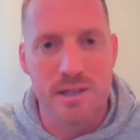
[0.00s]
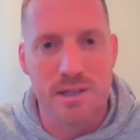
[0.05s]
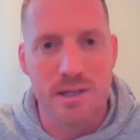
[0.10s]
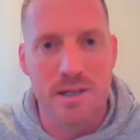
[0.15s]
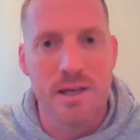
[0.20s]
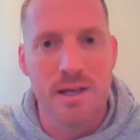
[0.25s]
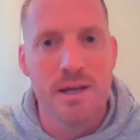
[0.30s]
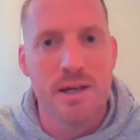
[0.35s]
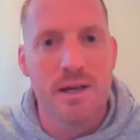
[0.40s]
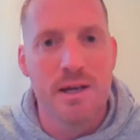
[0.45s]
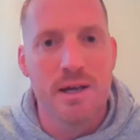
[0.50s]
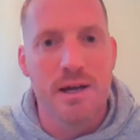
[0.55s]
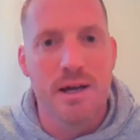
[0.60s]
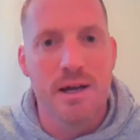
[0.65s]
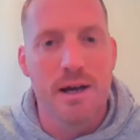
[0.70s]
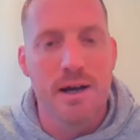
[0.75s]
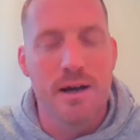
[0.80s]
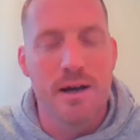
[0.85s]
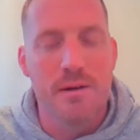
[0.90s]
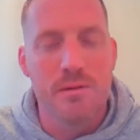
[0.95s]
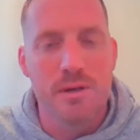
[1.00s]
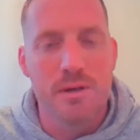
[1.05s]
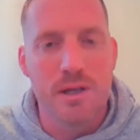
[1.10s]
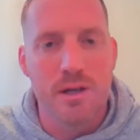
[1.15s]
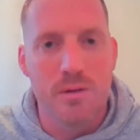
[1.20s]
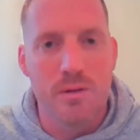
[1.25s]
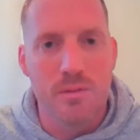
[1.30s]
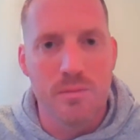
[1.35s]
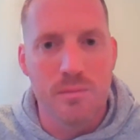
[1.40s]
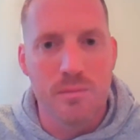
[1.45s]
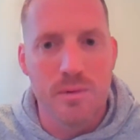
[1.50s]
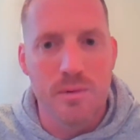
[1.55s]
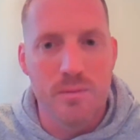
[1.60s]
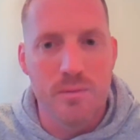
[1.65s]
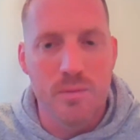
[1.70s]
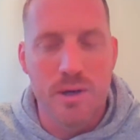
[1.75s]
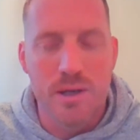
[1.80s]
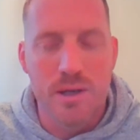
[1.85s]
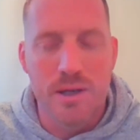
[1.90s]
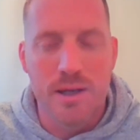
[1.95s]
And, uh, you know,
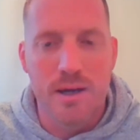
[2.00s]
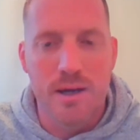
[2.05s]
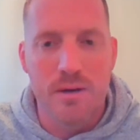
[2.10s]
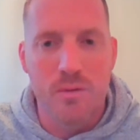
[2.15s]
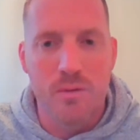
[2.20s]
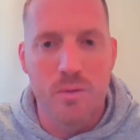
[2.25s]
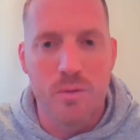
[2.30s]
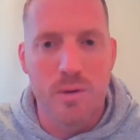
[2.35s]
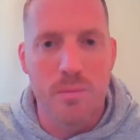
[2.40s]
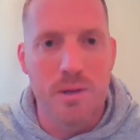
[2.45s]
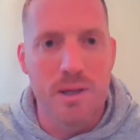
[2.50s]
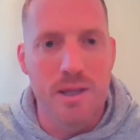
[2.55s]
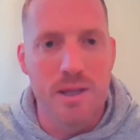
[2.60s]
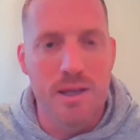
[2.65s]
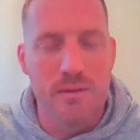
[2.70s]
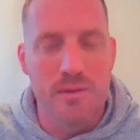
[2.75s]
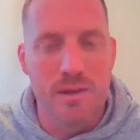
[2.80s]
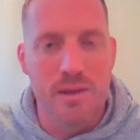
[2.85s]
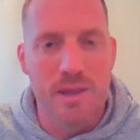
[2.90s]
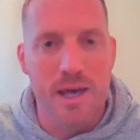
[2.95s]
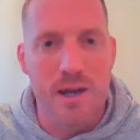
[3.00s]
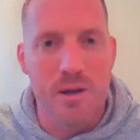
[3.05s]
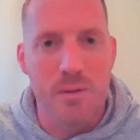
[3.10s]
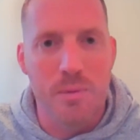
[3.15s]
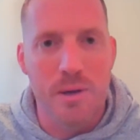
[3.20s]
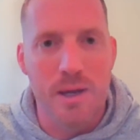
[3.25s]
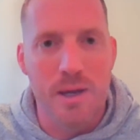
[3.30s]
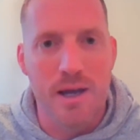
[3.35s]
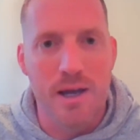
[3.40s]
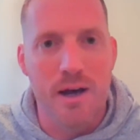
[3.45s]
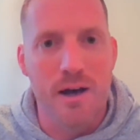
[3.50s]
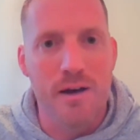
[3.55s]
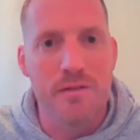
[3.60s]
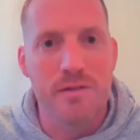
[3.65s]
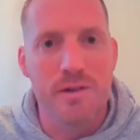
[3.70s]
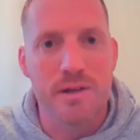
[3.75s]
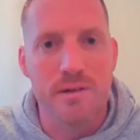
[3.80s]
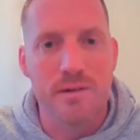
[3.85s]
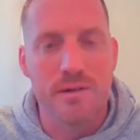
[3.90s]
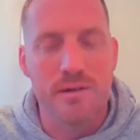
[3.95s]
we uh, we believe that that'll pay off
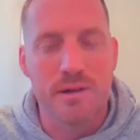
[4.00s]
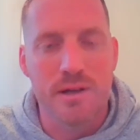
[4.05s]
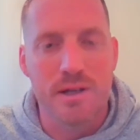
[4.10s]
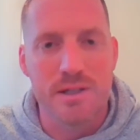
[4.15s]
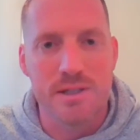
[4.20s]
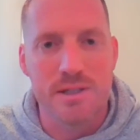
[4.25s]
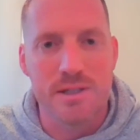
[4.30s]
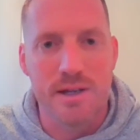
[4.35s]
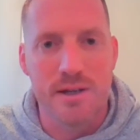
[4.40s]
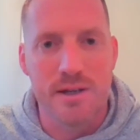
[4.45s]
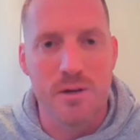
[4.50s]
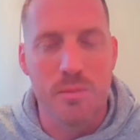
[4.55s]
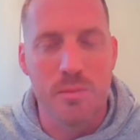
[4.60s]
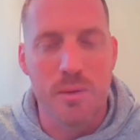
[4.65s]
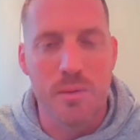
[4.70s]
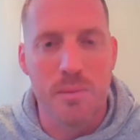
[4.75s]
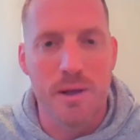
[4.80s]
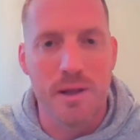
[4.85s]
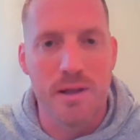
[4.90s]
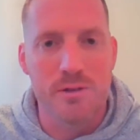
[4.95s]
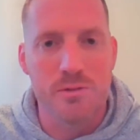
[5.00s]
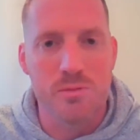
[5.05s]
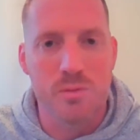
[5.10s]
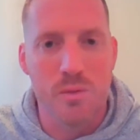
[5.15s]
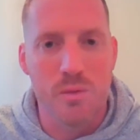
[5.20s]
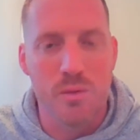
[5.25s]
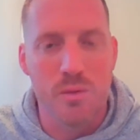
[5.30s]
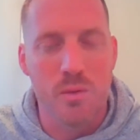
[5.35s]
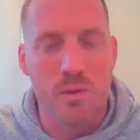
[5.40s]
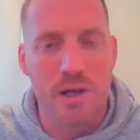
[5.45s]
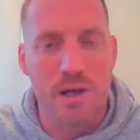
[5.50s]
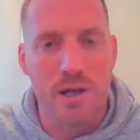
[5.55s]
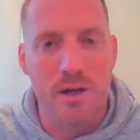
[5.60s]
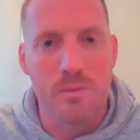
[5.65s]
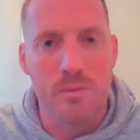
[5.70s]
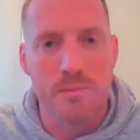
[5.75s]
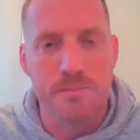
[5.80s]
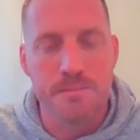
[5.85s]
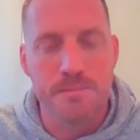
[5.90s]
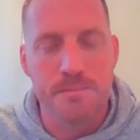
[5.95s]
and continue to propel us where we want to
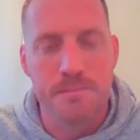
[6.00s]
go.